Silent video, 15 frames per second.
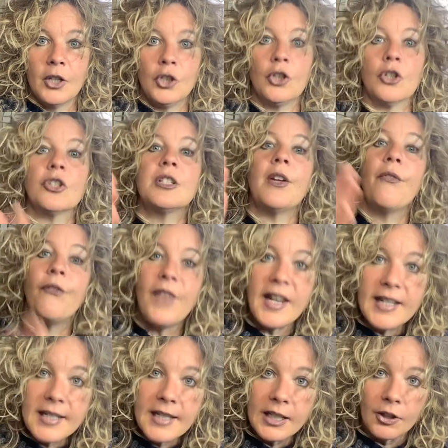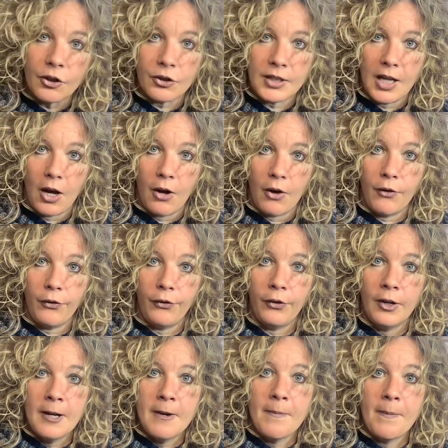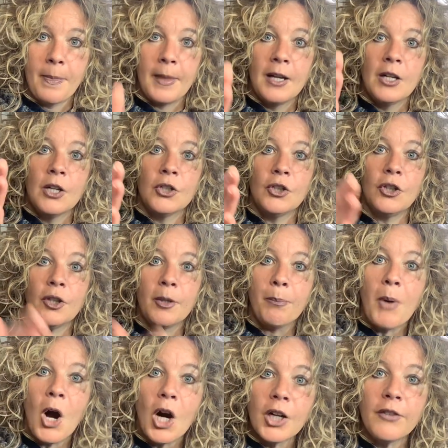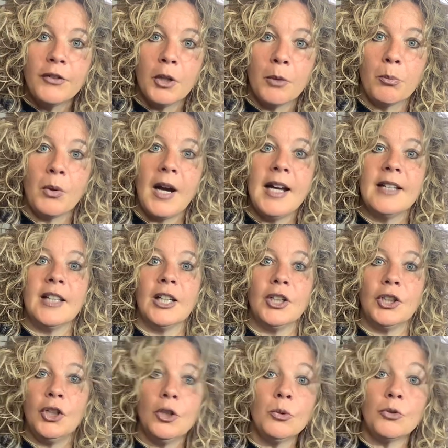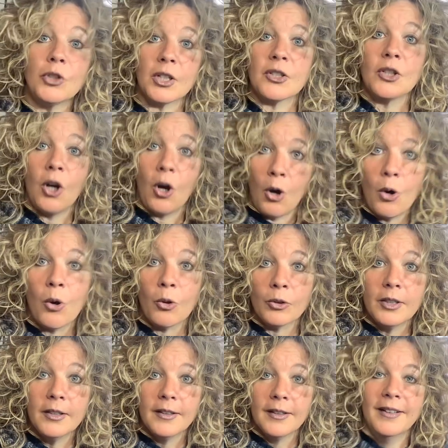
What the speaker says: You're defending yourself to the part of your brain that you just told